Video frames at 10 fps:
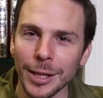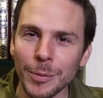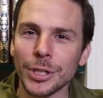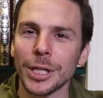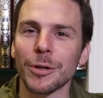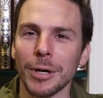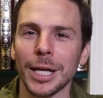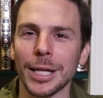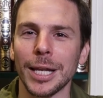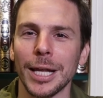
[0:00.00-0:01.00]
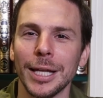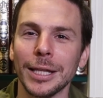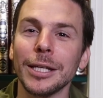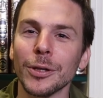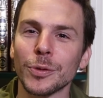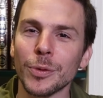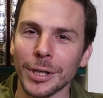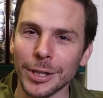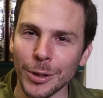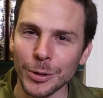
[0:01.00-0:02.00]
Let me shake your hand that deals with the
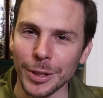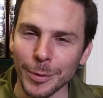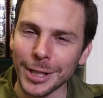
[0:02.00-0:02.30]
Kedoshim.